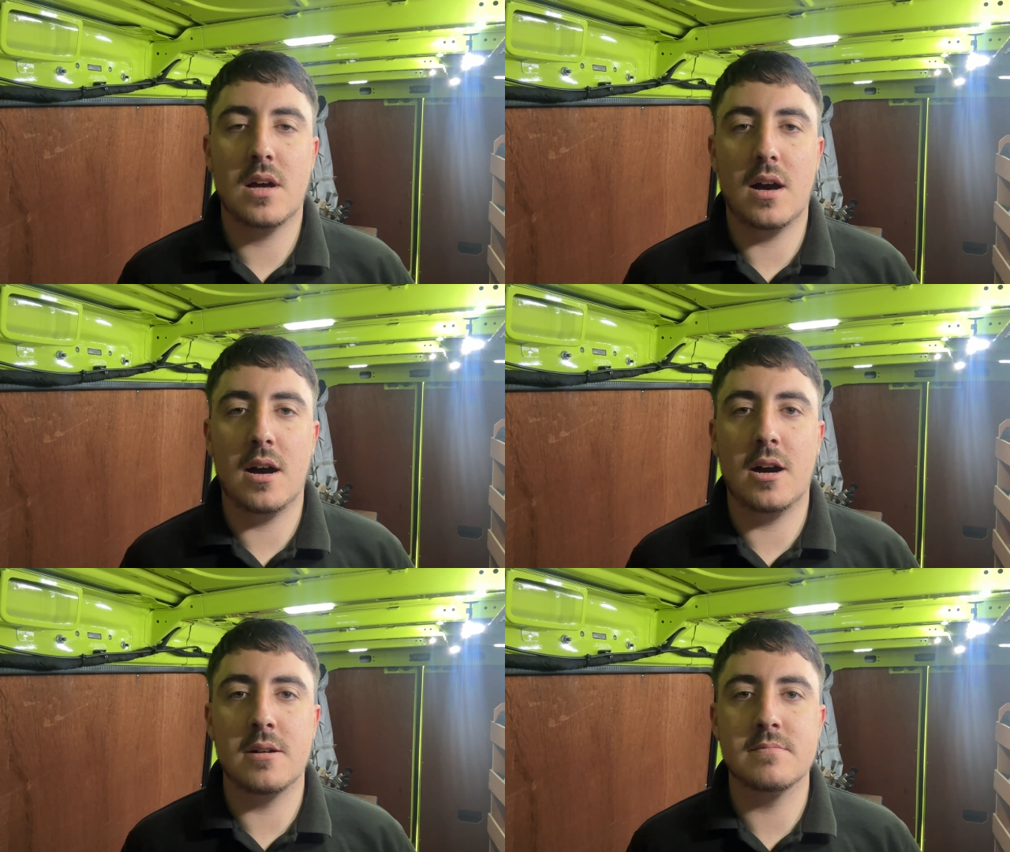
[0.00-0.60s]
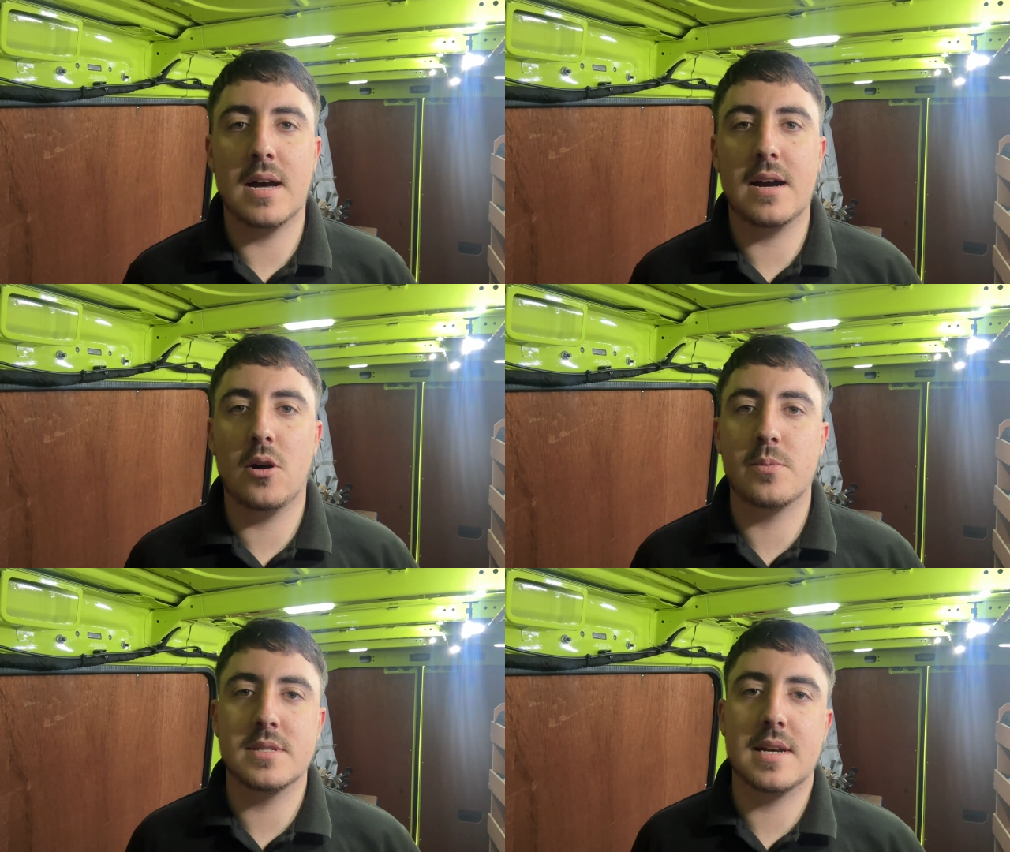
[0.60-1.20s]
At
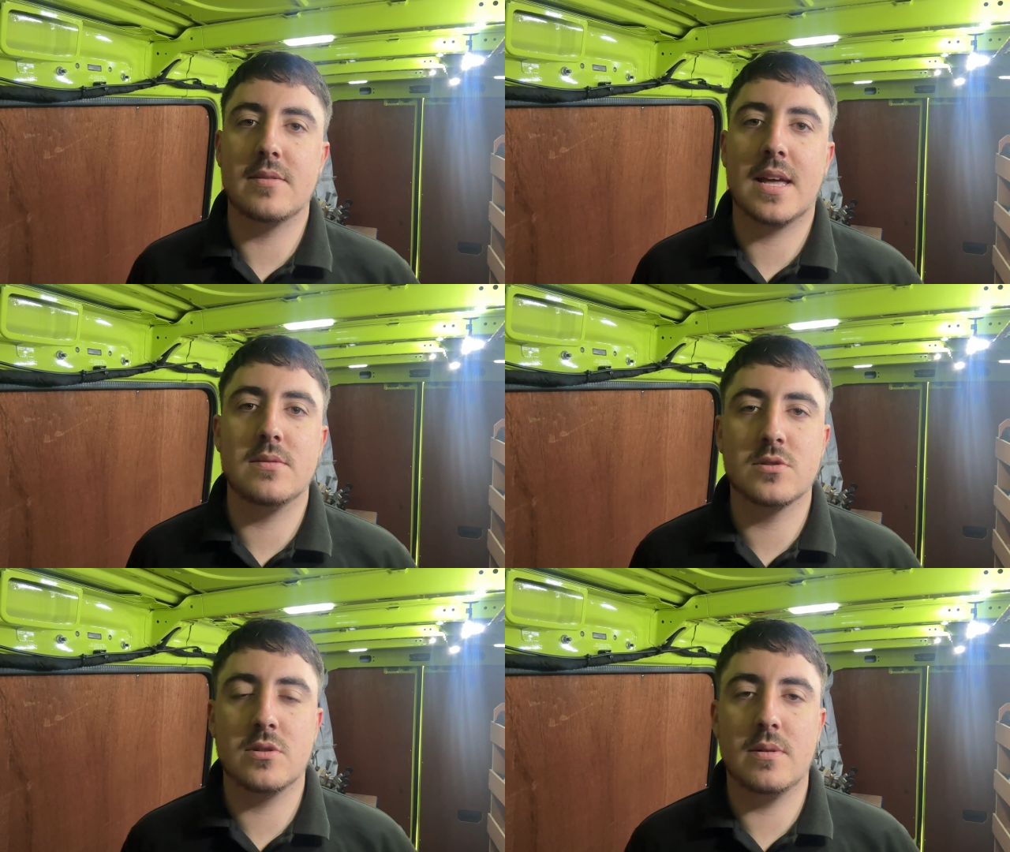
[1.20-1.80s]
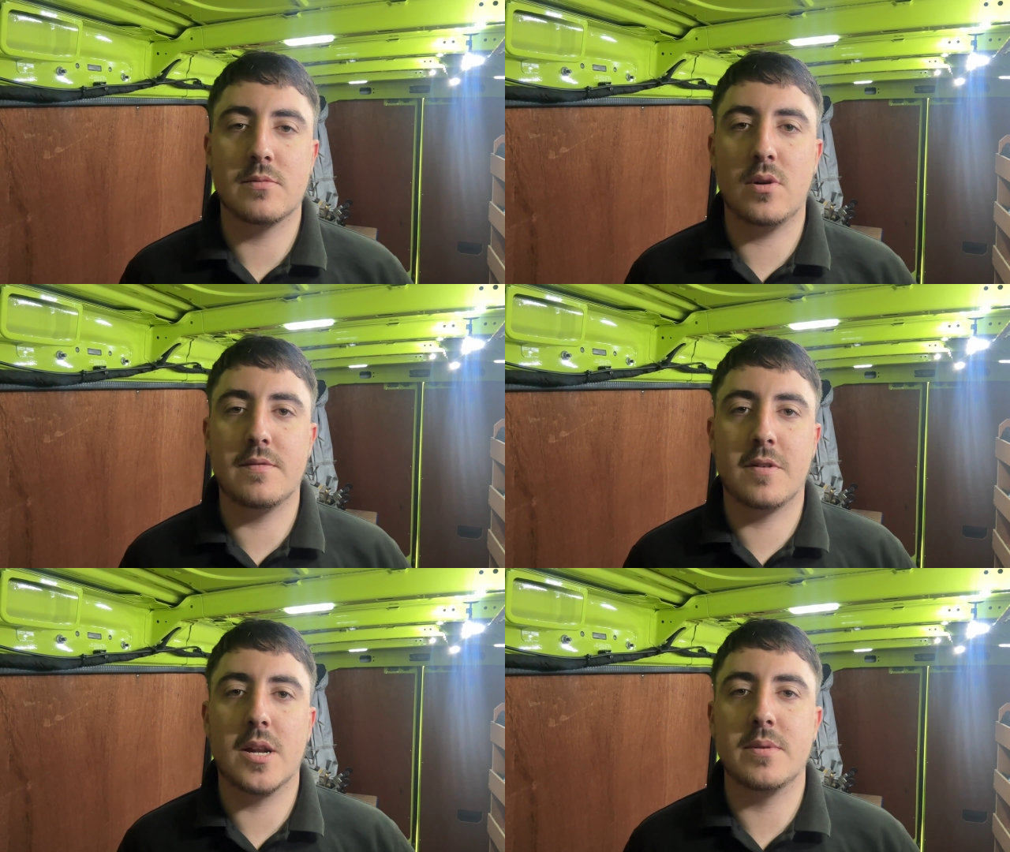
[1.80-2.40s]
Harpenden Council, I'm quite
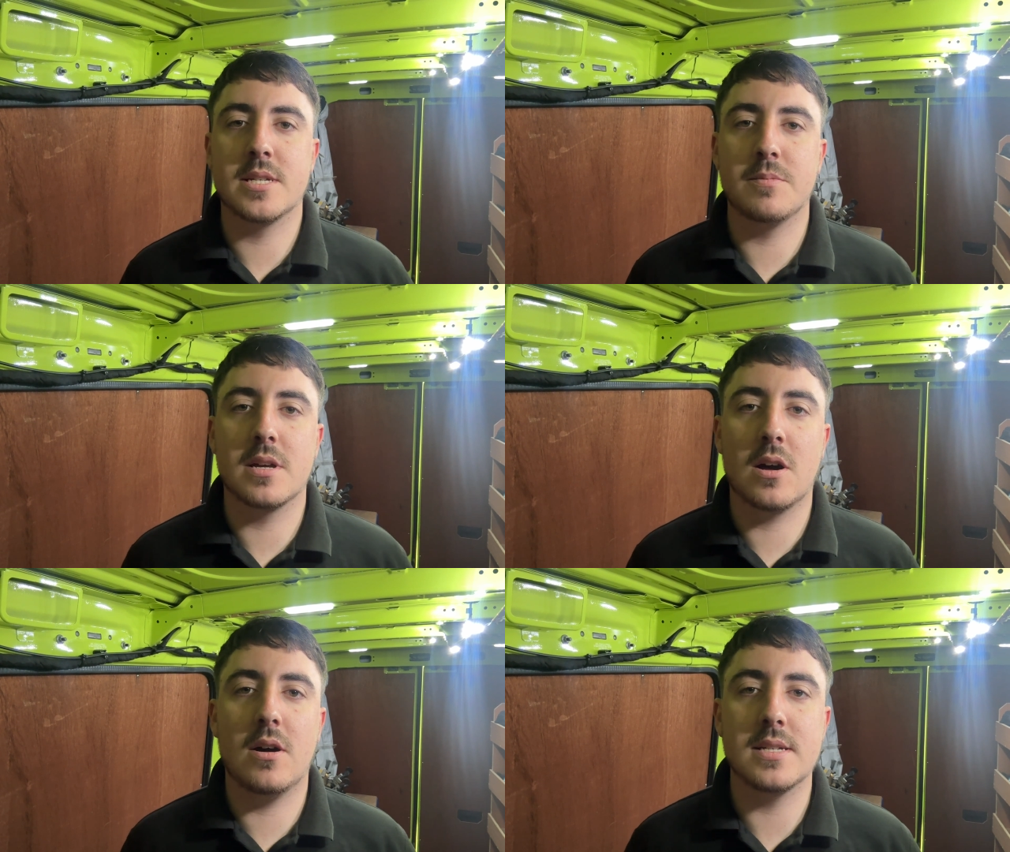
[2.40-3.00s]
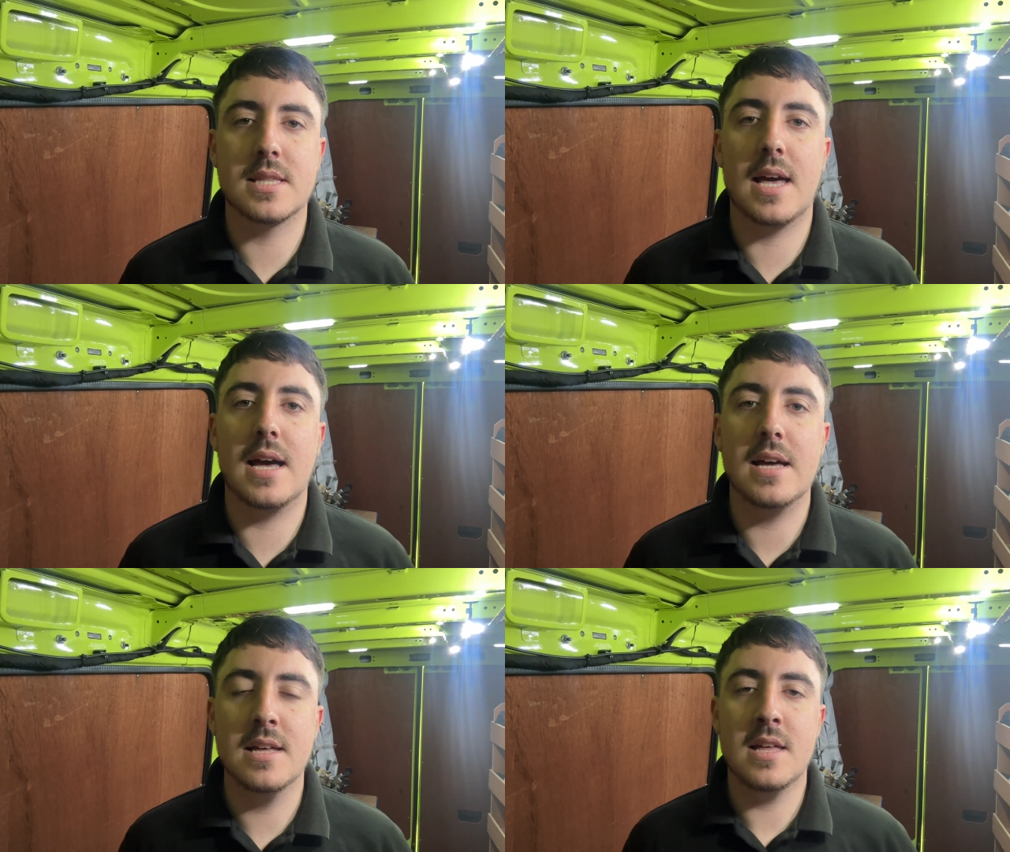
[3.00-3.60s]
friendly with some of the guys
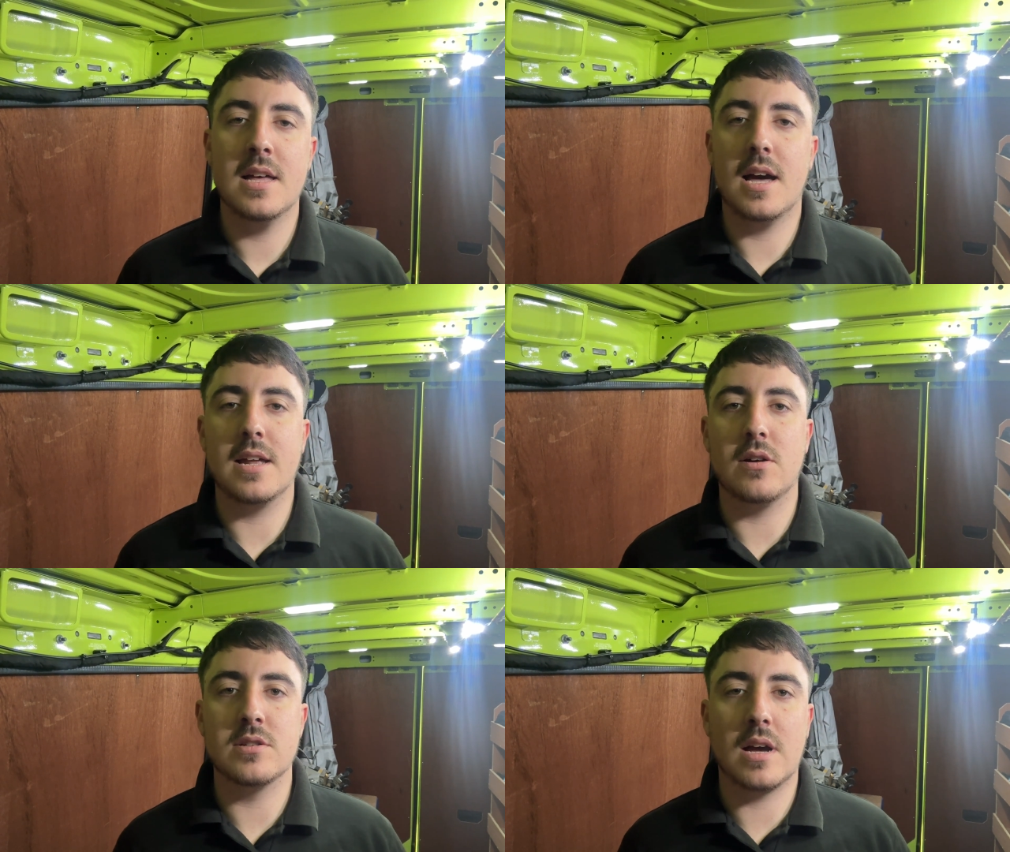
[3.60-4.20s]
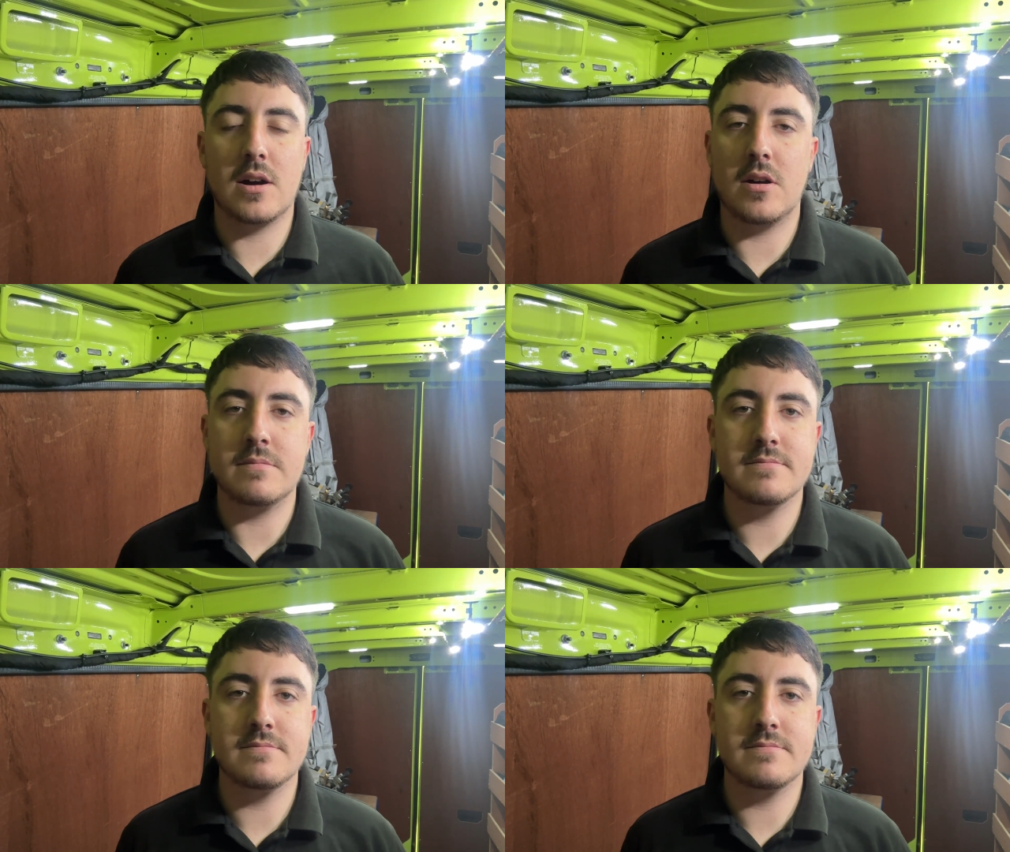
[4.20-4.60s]
there, and I was like, I